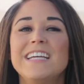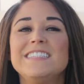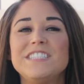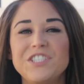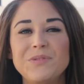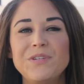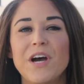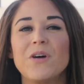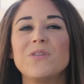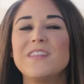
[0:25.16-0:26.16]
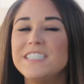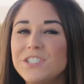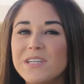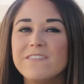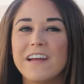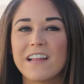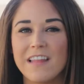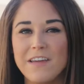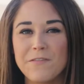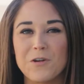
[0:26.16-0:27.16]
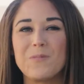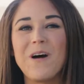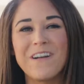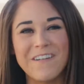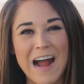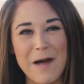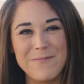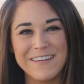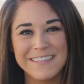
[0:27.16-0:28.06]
Did you know that you can find a life group on our app?